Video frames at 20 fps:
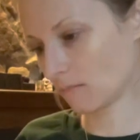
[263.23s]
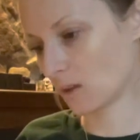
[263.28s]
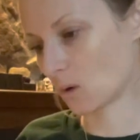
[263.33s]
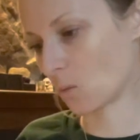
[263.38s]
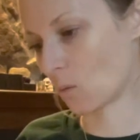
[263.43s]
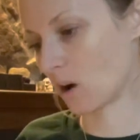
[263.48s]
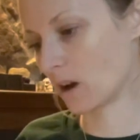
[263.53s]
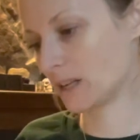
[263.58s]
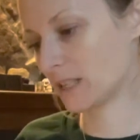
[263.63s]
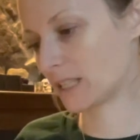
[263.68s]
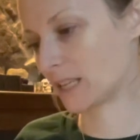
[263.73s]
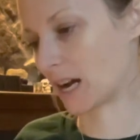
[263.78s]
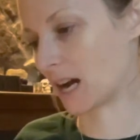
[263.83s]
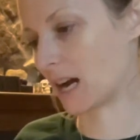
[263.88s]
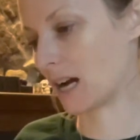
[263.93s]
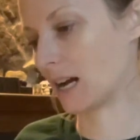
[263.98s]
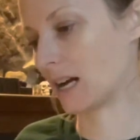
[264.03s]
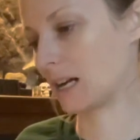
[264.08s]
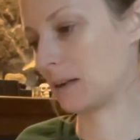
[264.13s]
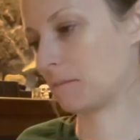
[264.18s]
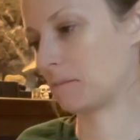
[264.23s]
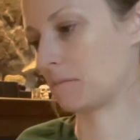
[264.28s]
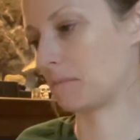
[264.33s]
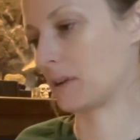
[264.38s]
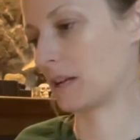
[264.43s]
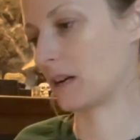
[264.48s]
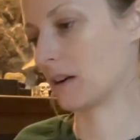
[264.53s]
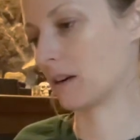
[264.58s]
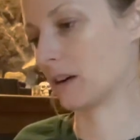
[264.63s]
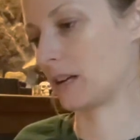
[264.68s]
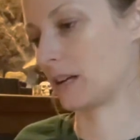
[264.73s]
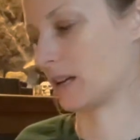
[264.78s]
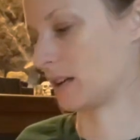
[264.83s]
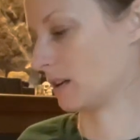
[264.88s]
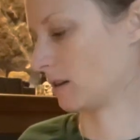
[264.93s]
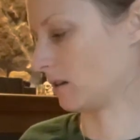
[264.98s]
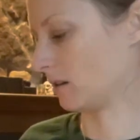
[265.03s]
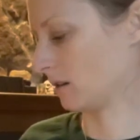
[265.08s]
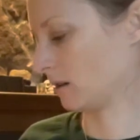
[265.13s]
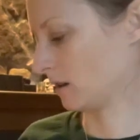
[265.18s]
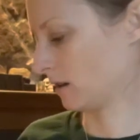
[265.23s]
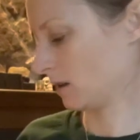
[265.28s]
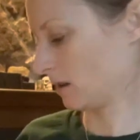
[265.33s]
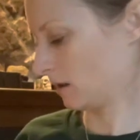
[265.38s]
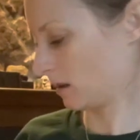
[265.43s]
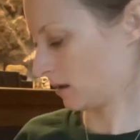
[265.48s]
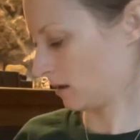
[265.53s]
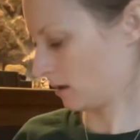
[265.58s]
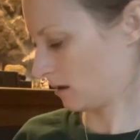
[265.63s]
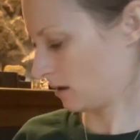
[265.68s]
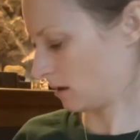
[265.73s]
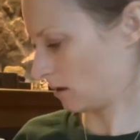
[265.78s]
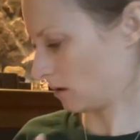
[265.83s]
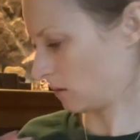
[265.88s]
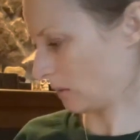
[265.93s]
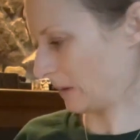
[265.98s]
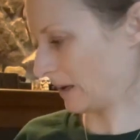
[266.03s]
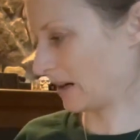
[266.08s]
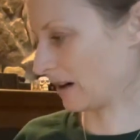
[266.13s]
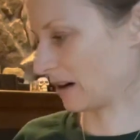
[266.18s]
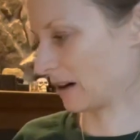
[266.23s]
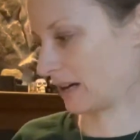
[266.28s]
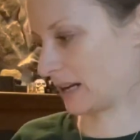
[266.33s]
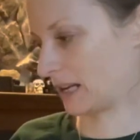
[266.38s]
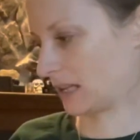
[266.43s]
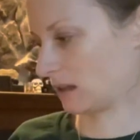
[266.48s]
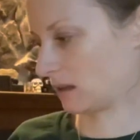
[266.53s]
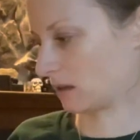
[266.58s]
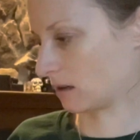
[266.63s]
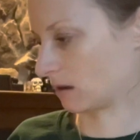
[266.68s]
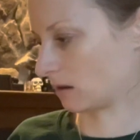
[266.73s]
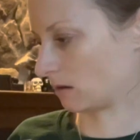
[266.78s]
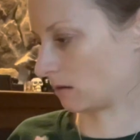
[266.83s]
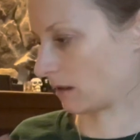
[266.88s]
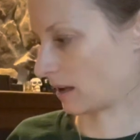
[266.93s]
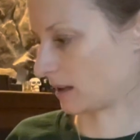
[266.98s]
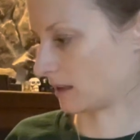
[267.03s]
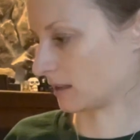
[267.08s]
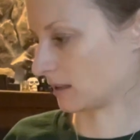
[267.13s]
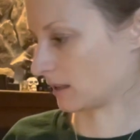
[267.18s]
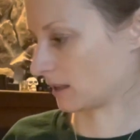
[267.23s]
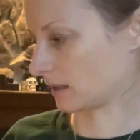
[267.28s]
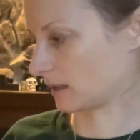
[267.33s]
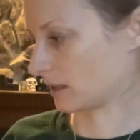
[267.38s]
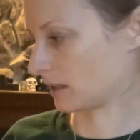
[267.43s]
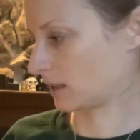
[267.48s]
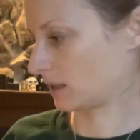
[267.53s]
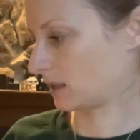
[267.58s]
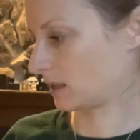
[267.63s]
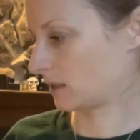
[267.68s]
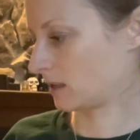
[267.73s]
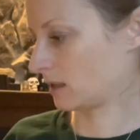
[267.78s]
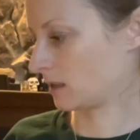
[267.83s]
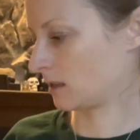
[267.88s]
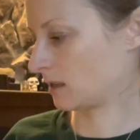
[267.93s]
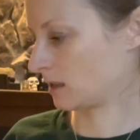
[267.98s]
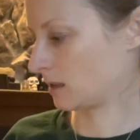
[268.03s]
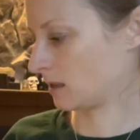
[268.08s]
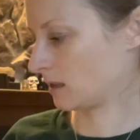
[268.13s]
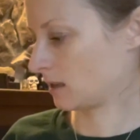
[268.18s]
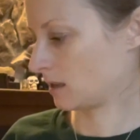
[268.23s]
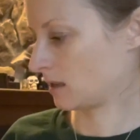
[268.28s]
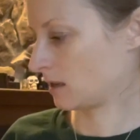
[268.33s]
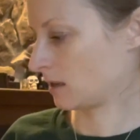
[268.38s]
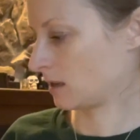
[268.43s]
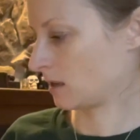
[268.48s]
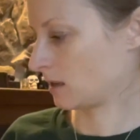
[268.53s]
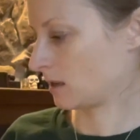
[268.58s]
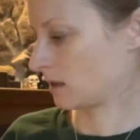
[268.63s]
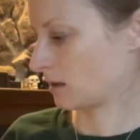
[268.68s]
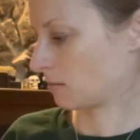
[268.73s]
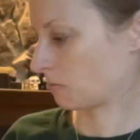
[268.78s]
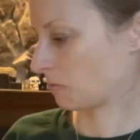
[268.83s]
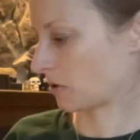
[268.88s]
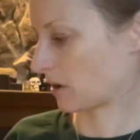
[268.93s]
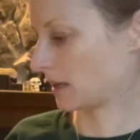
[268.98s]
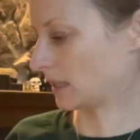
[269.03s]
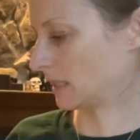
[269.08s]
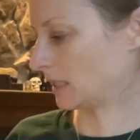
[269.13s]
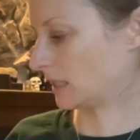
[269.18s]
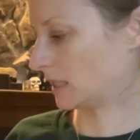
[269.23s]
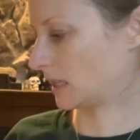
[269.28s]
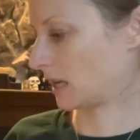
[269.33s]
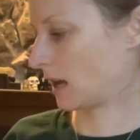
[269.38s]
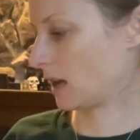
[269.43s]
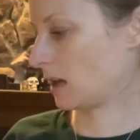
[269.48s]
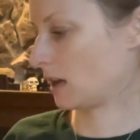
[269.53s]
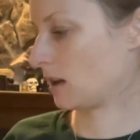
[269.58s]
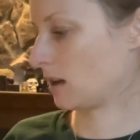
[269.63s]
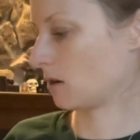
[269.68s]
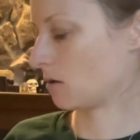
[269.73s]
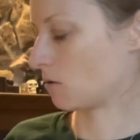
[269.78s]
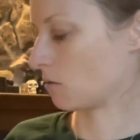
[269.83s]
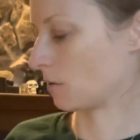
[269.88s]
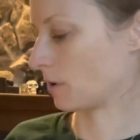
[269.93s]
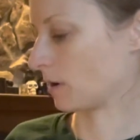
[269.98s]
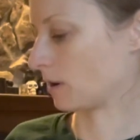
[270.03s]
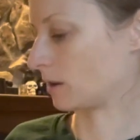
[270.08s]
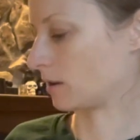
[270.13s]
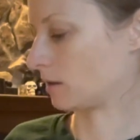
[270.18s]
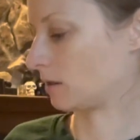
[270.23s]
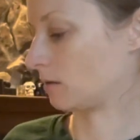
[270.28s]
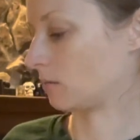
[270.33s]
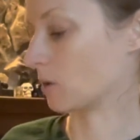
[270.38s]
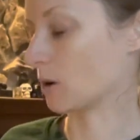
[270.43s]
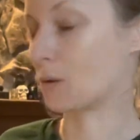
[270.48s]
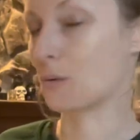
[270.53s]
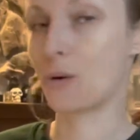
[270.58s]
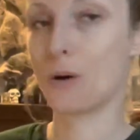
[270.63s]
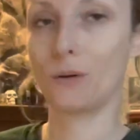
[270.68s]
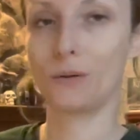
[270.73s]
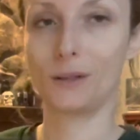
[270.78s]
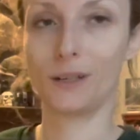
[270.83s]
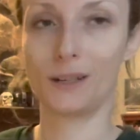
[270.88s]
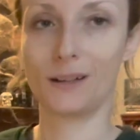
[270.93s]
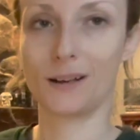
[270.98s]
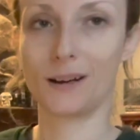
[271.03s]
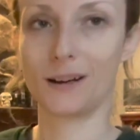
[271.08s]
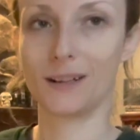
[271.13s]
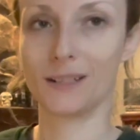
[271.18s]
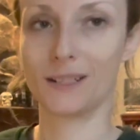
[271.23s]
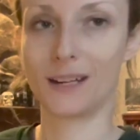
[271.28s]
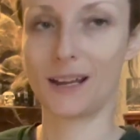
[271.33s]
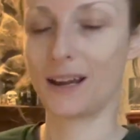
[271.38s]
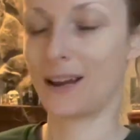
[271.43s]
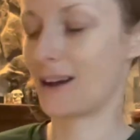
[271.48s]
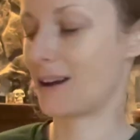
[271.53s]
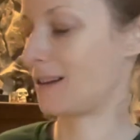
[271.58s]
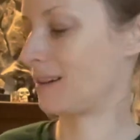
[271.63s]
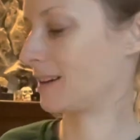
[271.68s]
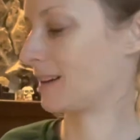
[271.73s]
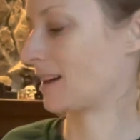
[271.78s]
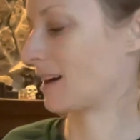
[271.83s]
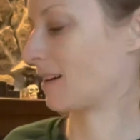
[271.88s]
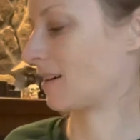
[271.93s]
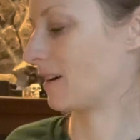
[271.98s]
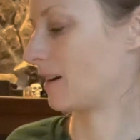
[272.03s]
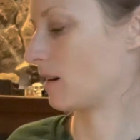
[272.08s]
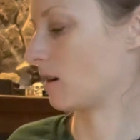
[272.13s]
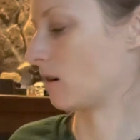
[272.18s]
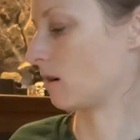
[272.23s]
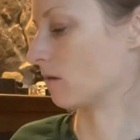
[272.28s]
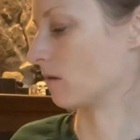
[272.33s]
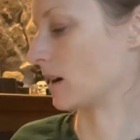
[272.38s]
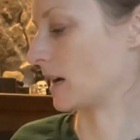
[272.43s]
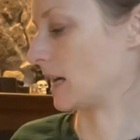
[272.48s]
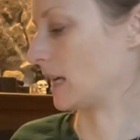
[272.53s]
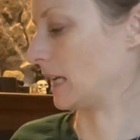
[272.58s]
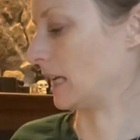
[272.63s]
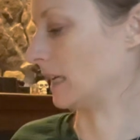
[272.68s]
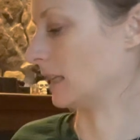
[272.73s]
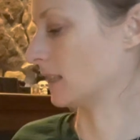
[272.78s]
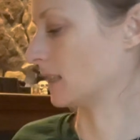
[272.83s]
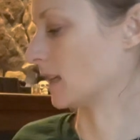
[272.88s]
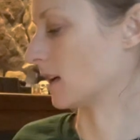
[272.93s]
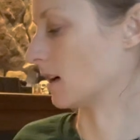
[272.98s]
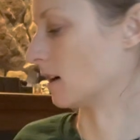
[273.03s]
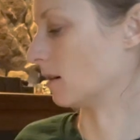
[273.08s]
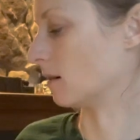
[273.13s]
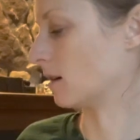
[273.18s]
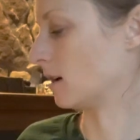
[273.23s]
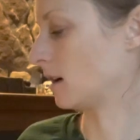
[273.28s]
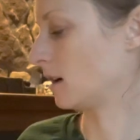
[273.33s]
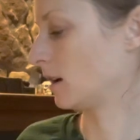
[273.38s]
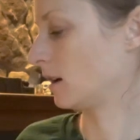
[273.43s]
what time period we are in, though. Like, is this present day, or we're quoting Dante Alighieri already, so